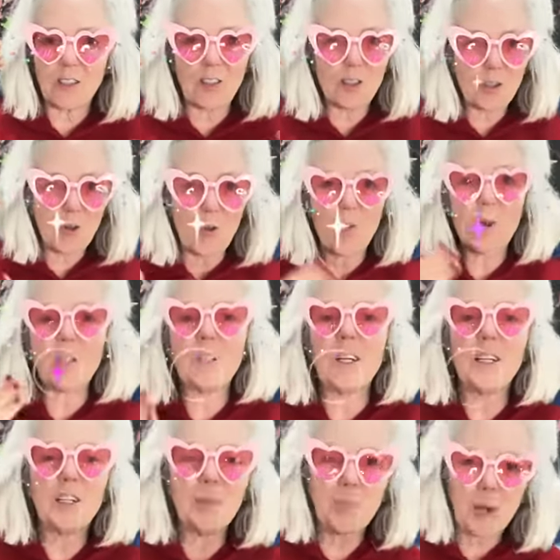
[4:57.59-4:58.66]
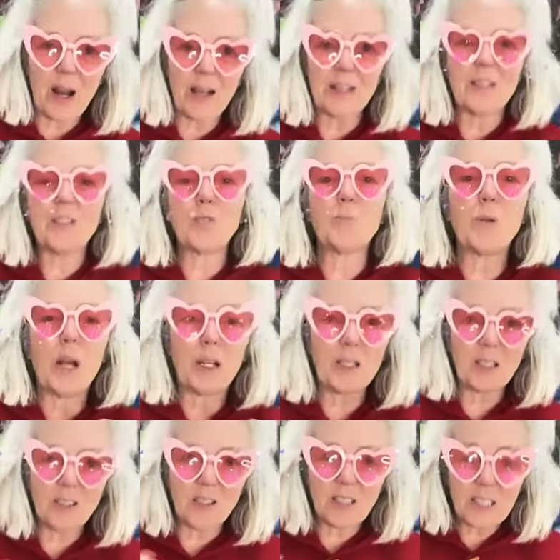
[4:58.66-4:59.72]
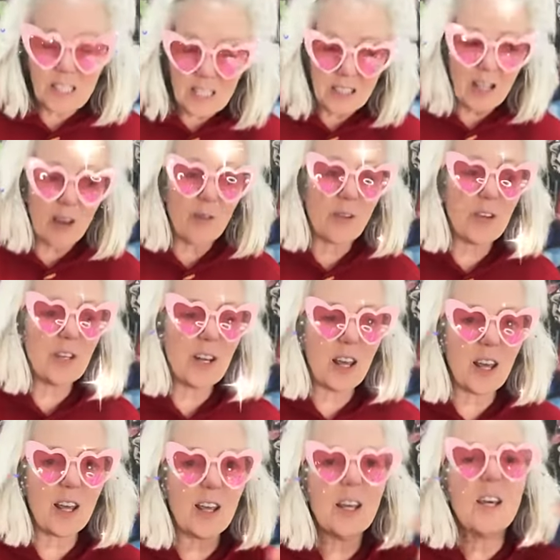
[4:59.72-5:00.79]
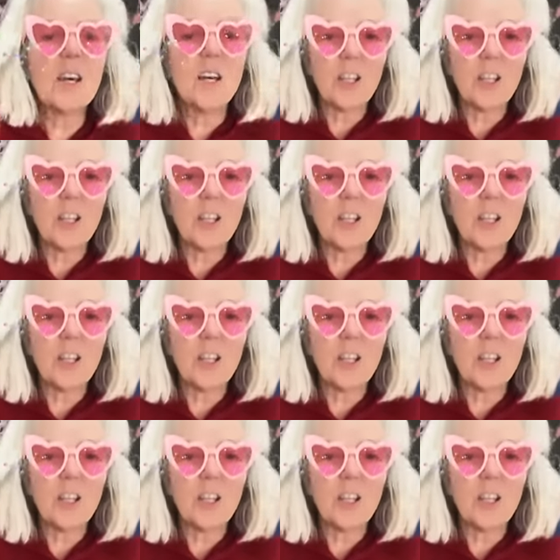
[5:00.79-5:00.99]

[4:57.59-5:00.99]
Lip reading: And so a daily practice, practicing it every day,